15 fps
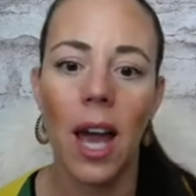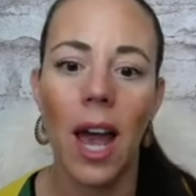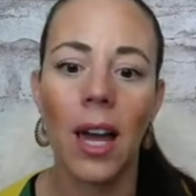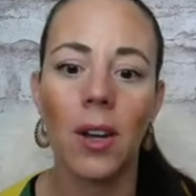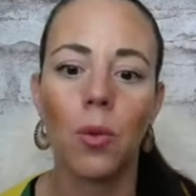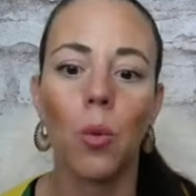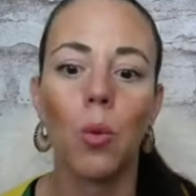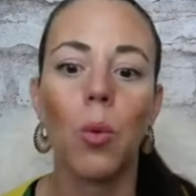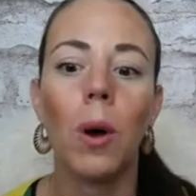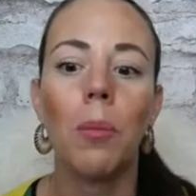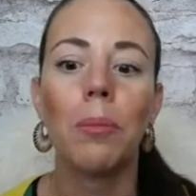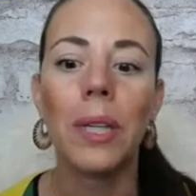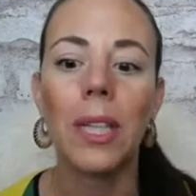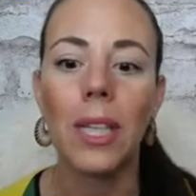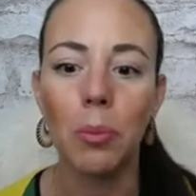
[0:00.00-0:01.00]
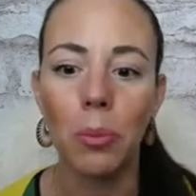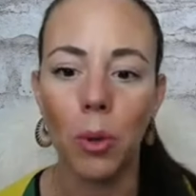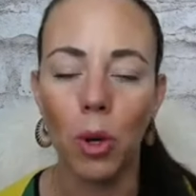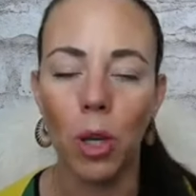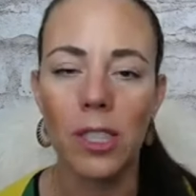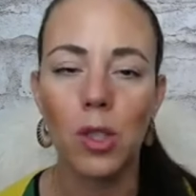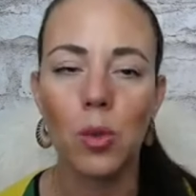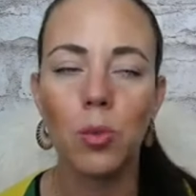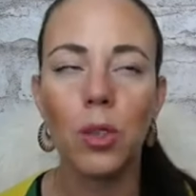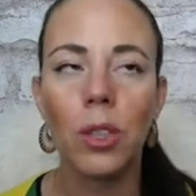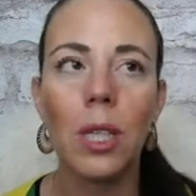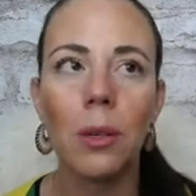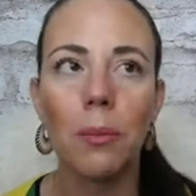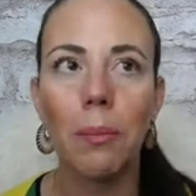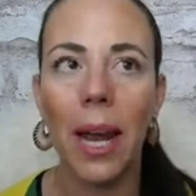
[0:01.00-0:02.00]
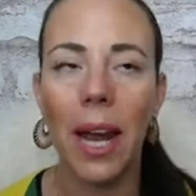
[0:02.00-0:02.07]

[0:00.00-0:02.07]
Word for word: And what people, it's really